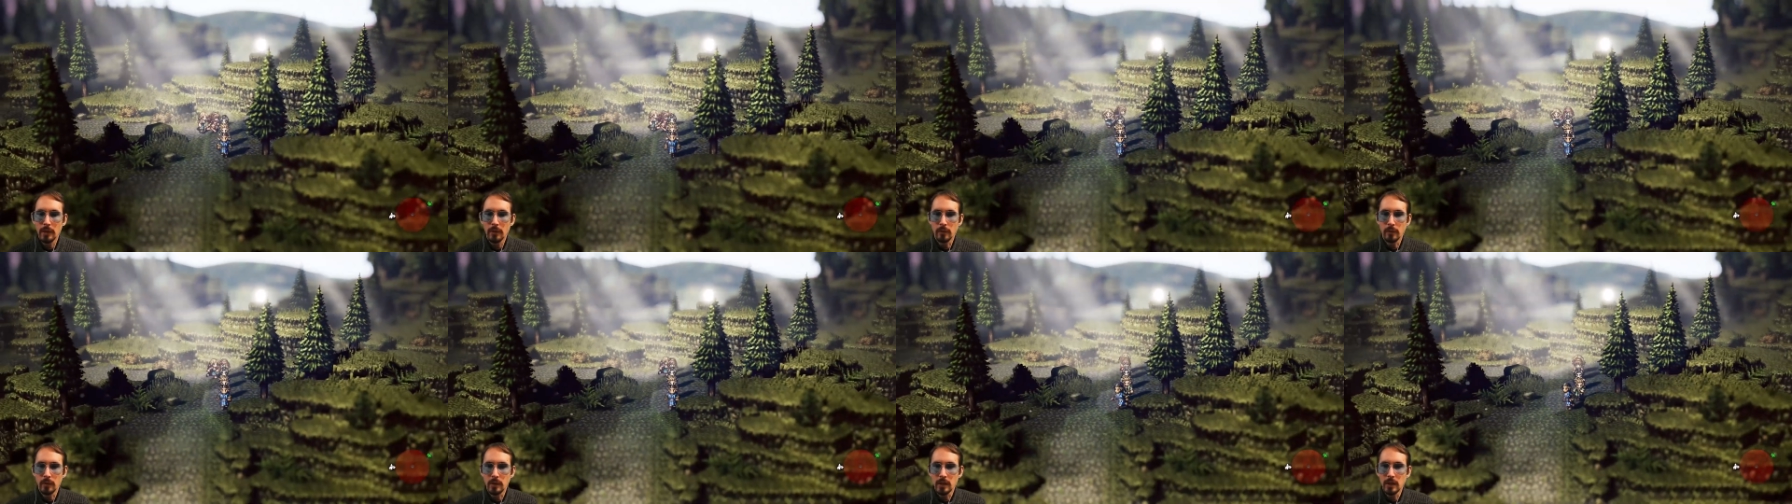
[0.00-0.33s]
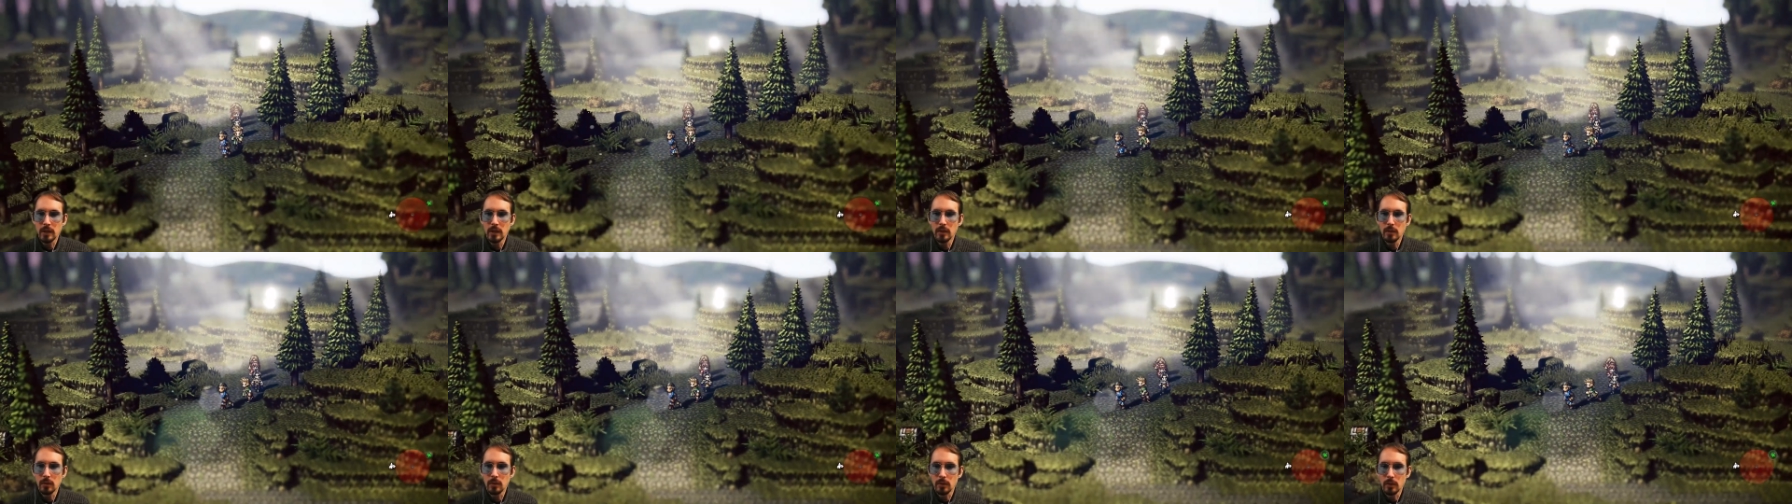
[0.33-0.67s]
about over
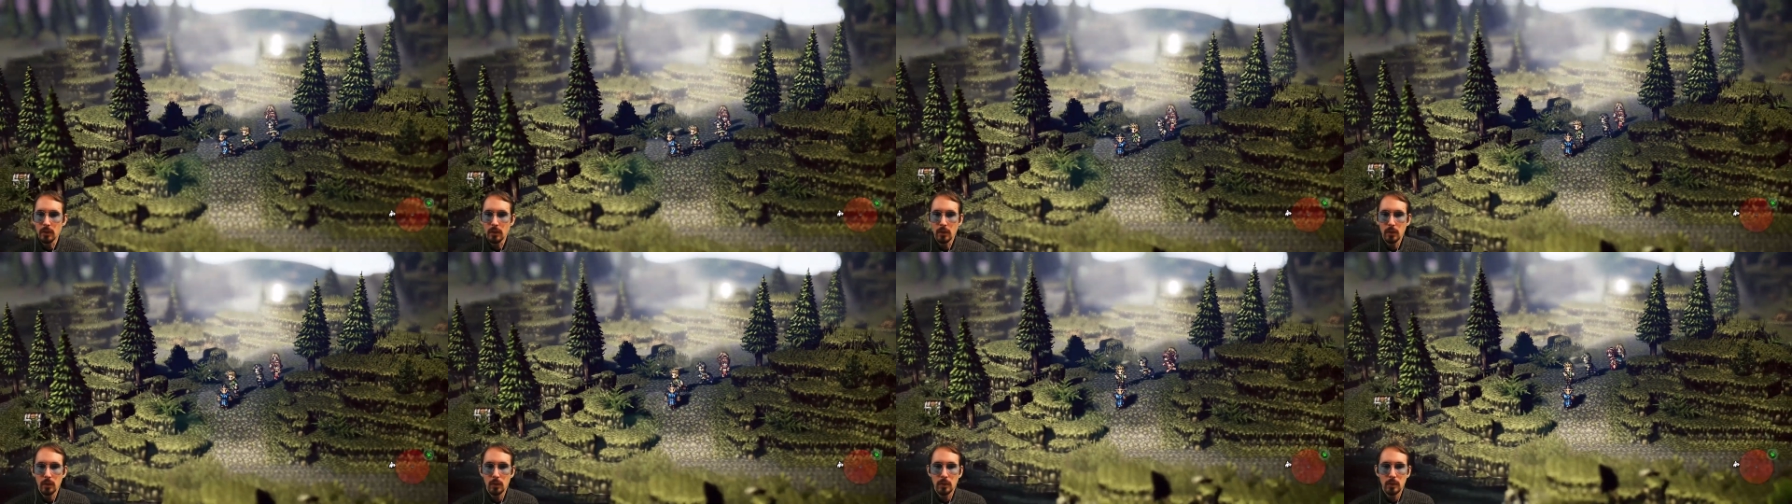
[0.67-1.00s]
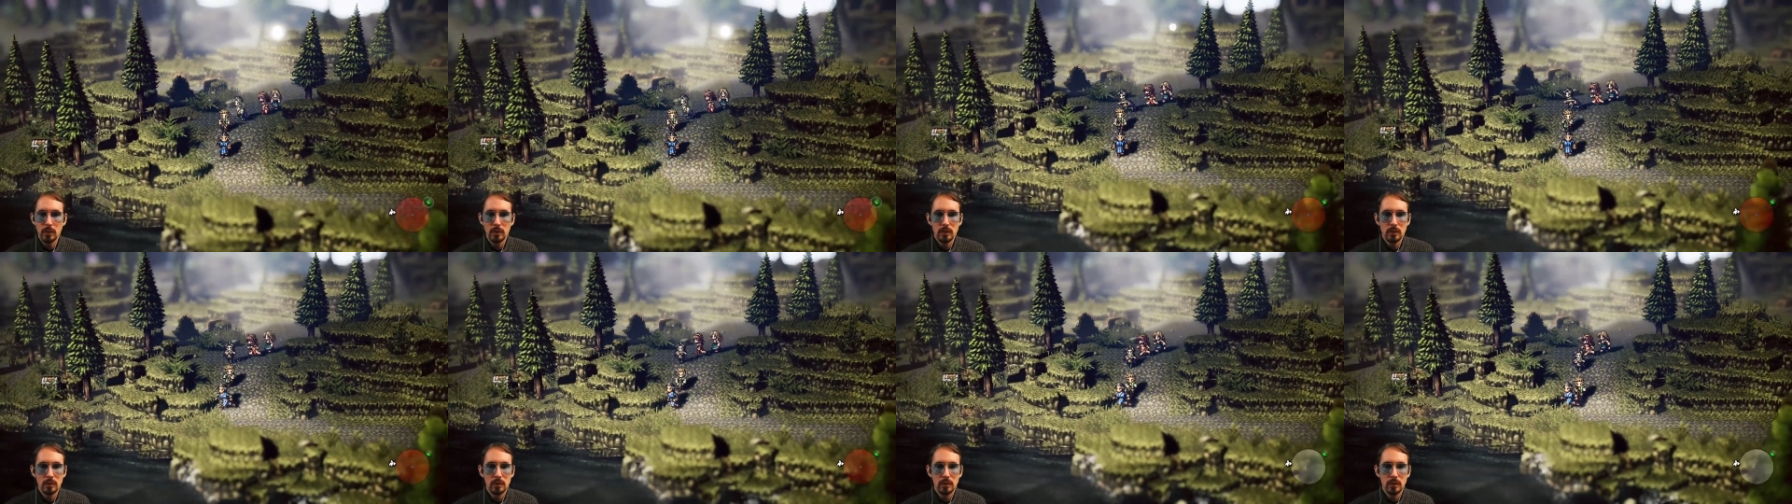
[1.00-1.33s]
here, though?
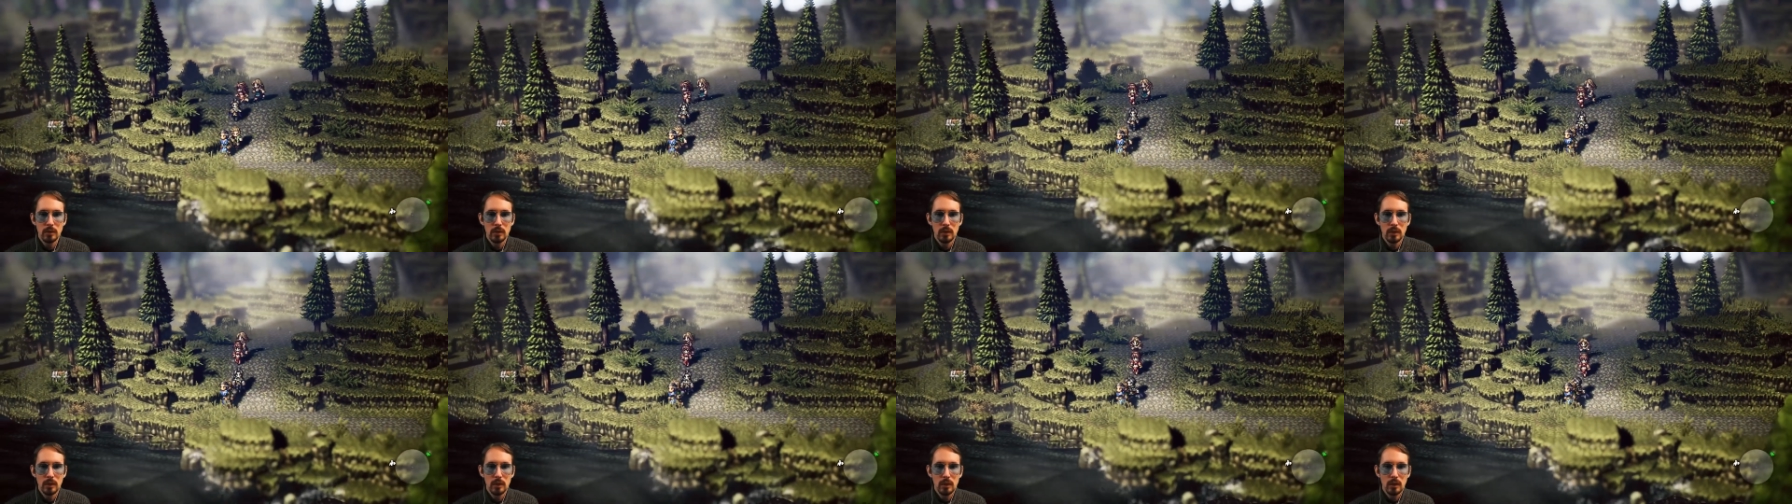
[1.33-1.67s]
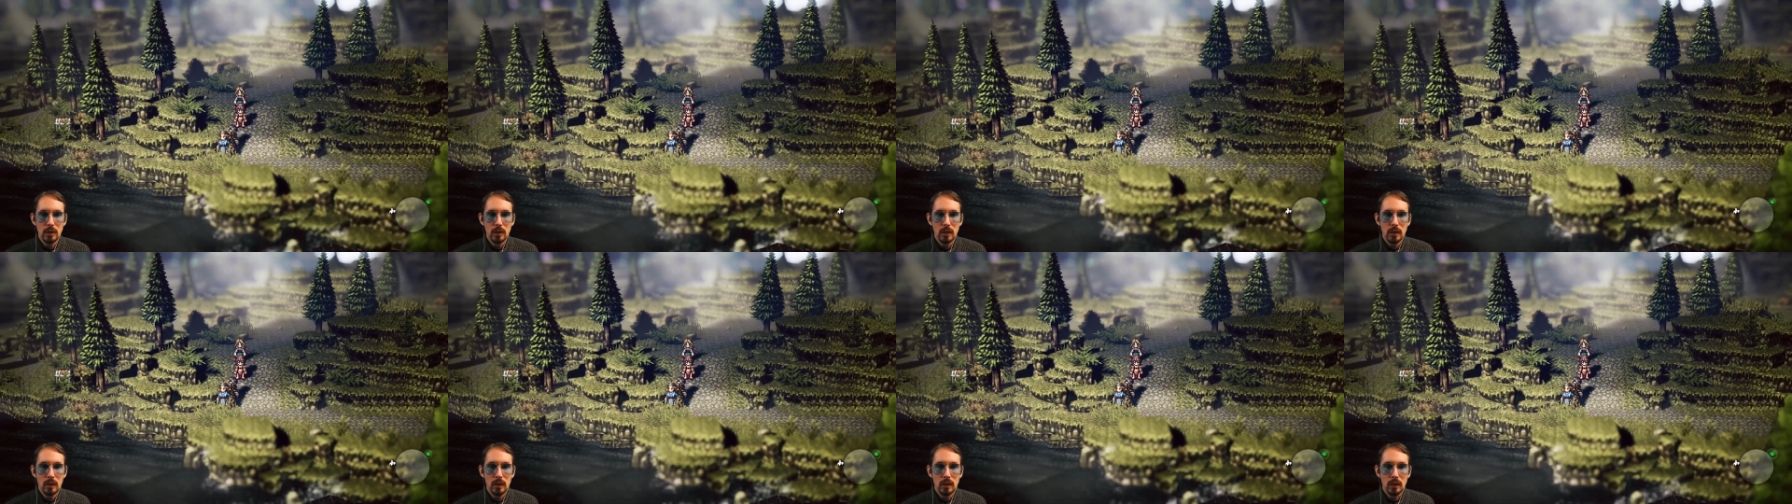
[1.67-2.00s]

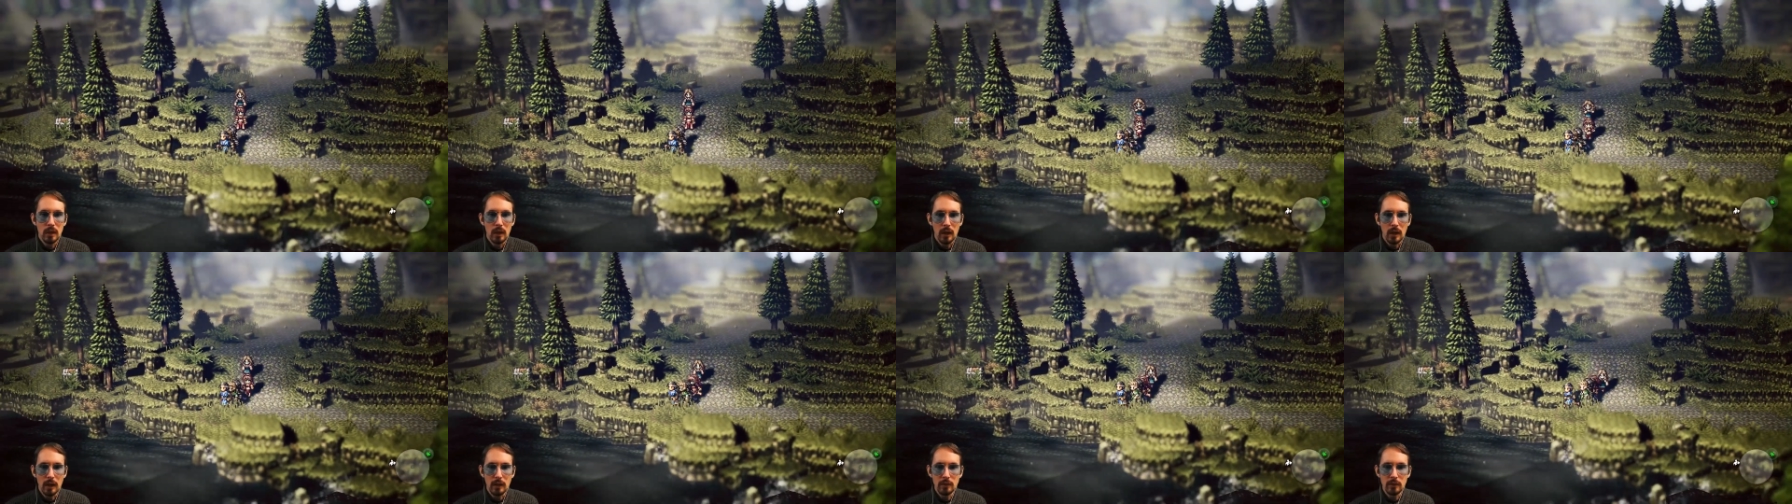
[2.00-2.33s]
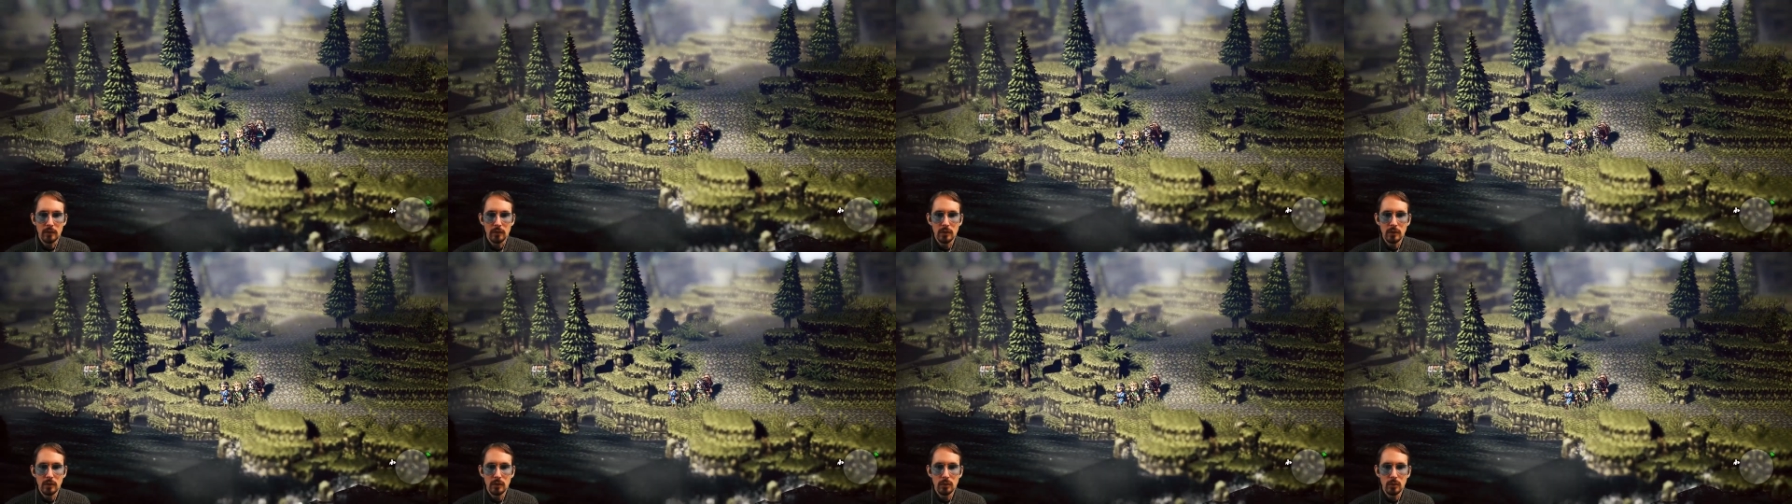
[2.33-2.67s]
I
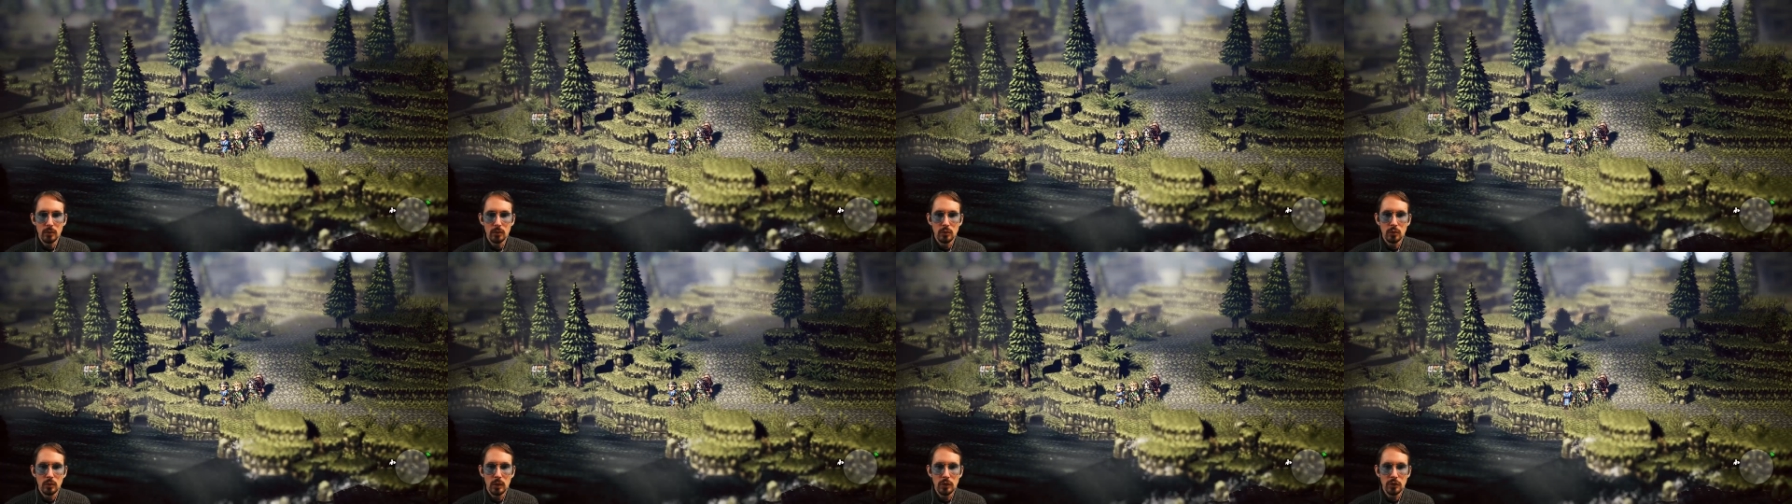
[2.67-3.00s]
see you,